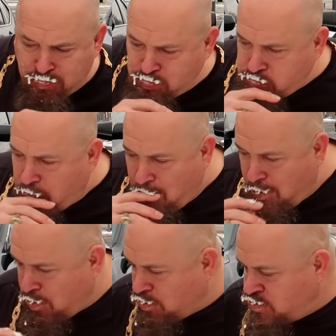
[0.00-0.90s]
had cooled
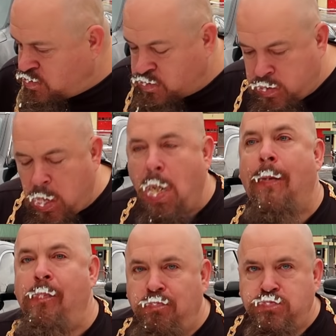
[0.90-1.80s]
off
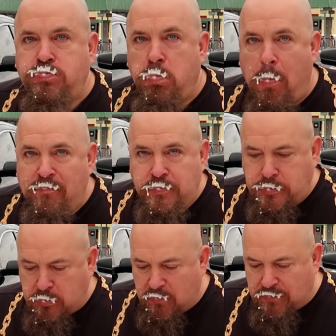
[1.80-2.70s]
tremendously, so it was actually
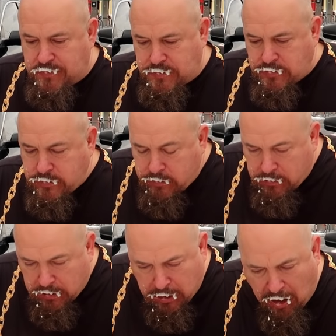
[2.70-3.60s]
kind of cold
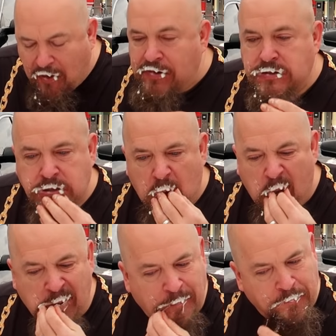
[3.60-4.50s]
by this point,
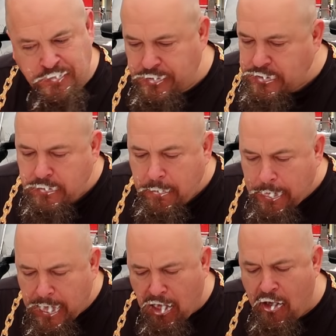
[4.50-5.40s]
and it,
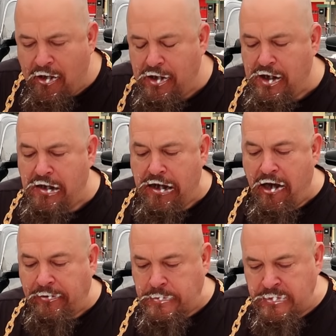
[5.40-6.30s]
it helped
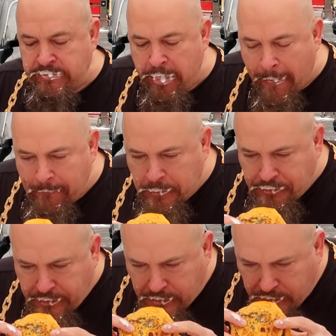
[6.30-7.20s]
when you're going from
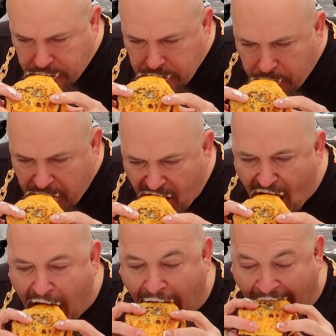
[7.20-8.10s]
the really
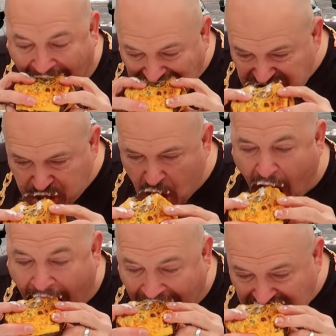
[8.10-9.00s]
cold
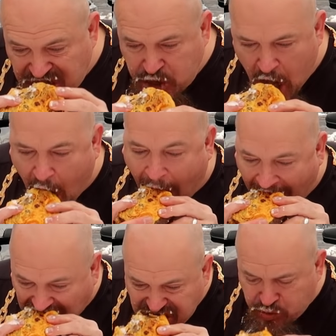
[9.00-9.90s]
milkshake
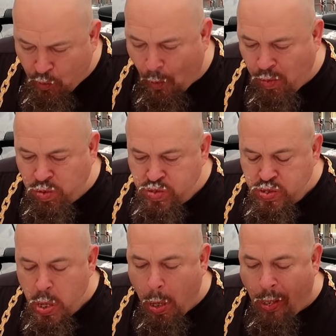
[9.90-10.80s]
to a
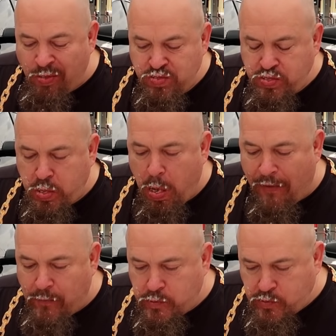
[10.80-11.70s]
cold burger.
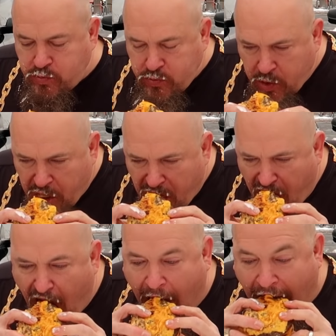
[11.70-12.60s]
I think was
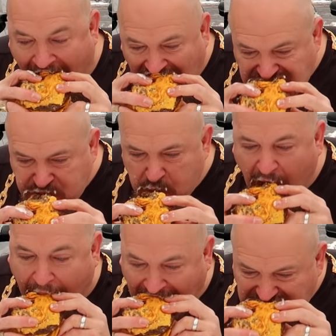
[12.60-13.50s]
much easier than going
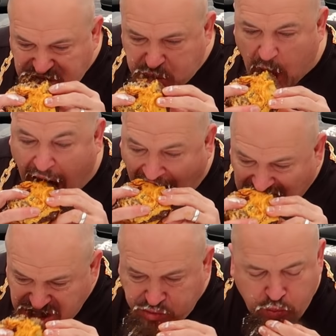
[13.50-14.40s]
to a hot
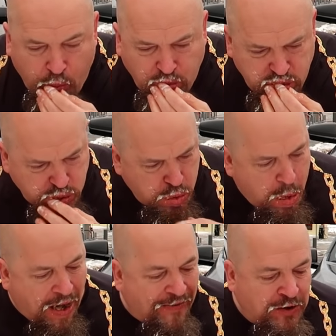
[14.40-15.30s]
burger.
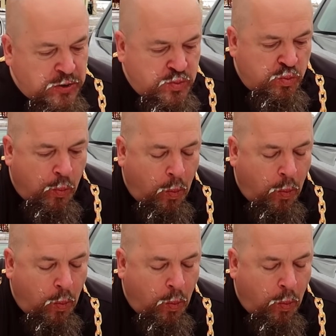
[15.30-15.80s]
So,